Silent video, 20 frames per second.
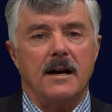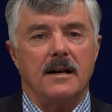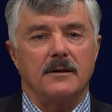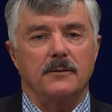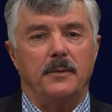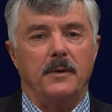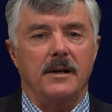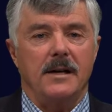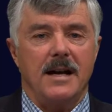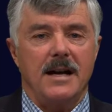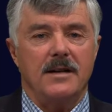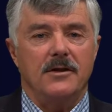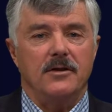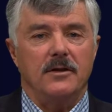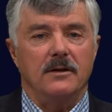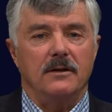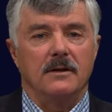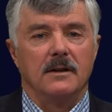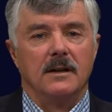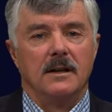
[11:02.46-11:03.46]

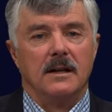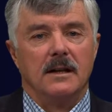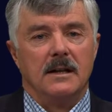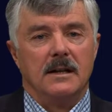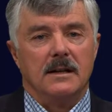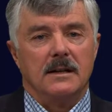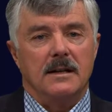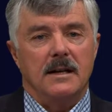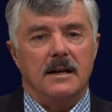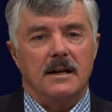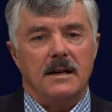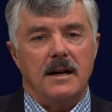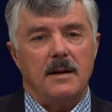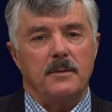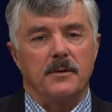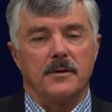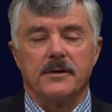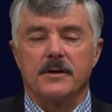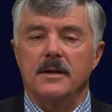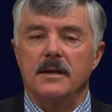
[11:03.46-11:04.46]
explanation that
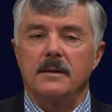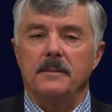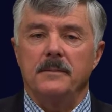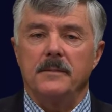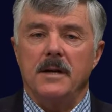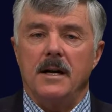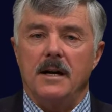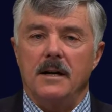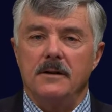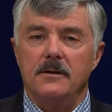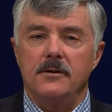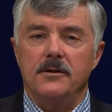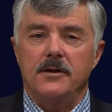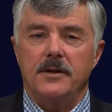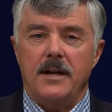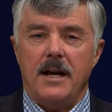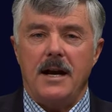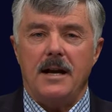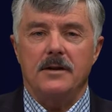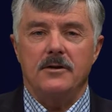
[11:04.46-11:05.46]
enables them to
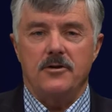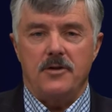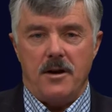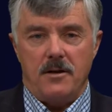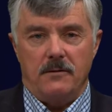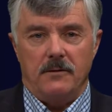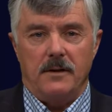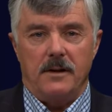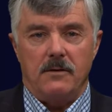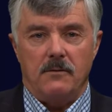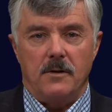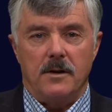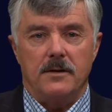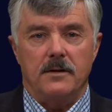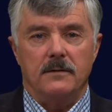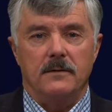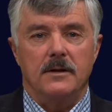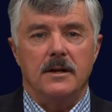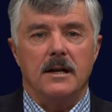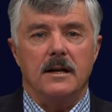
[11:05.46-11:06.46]
understand generally what
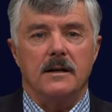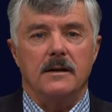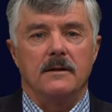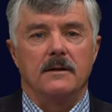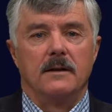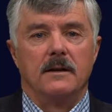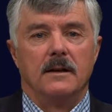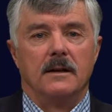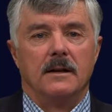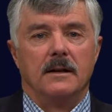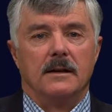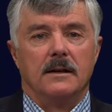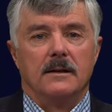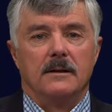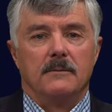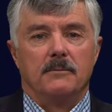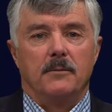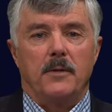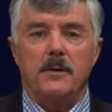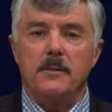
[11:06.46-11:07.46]
you've done,
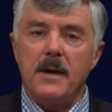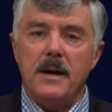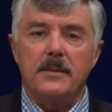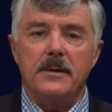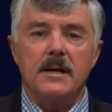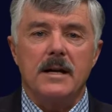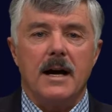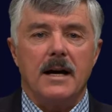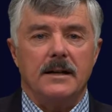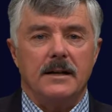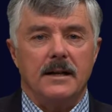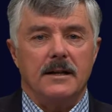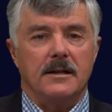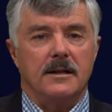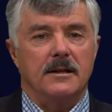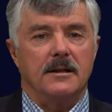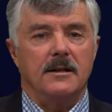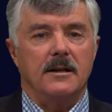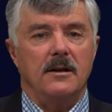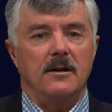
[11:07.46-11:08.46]
but maybe not
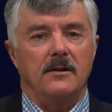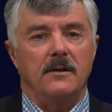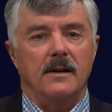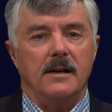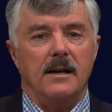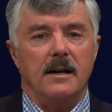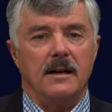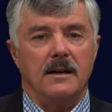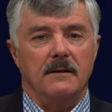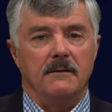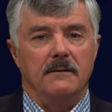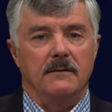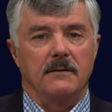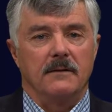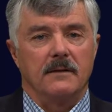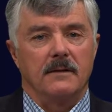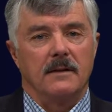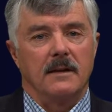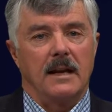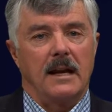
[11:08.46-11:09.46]
necessarily in
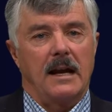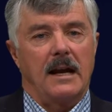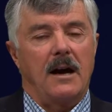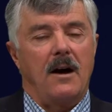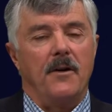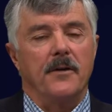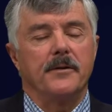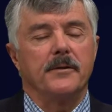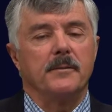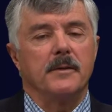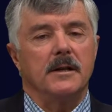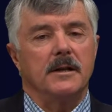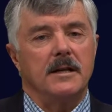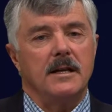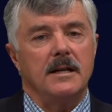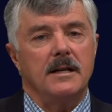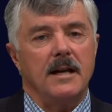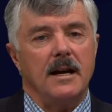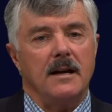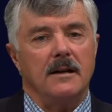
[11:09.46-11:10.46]
ultimate
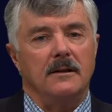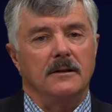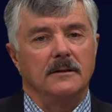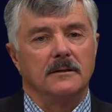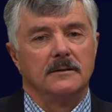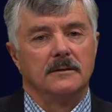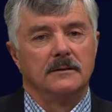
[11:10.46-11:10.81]
detail.